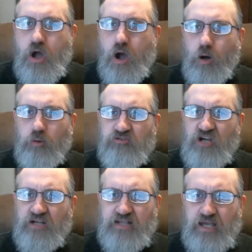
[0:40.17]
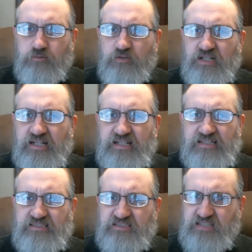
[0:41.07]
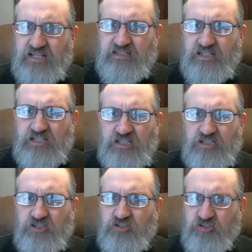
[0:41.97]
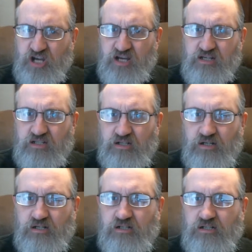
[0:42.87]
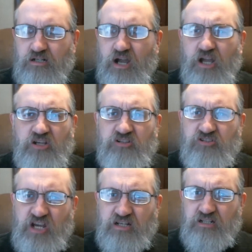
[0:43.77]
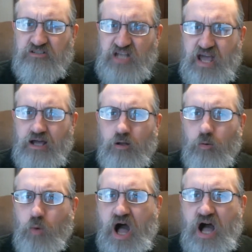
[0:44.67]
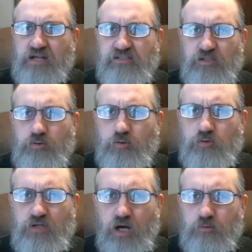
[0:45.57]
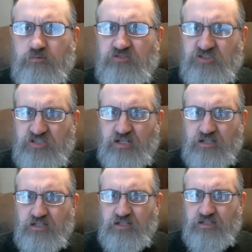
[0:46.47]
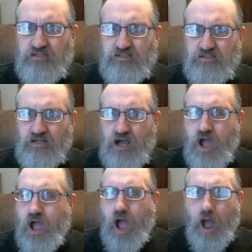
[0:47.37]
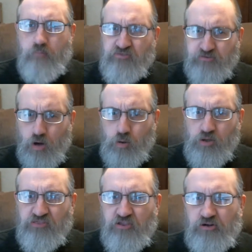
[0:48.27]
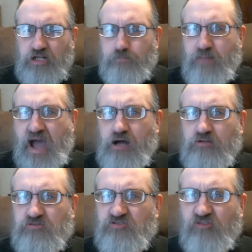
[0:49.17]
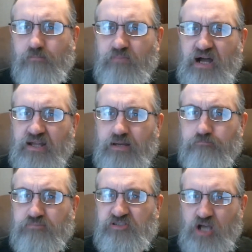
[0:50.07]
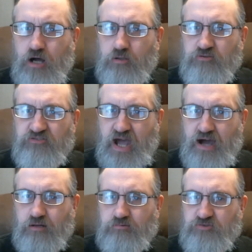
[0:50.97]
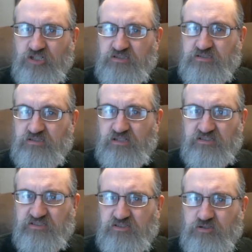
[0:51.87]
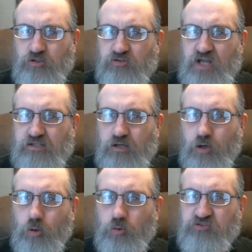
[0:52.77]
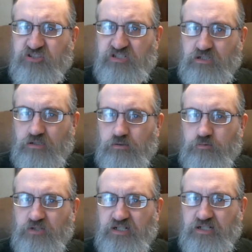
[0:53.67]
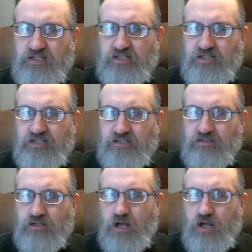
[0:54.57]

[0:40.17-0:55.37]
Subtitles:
Oh, John Henry said to his shaker, "Shaker, tell why you don't sing. I'm throwing 30 pounds from my hips on down. Just listen to that cold steel ring.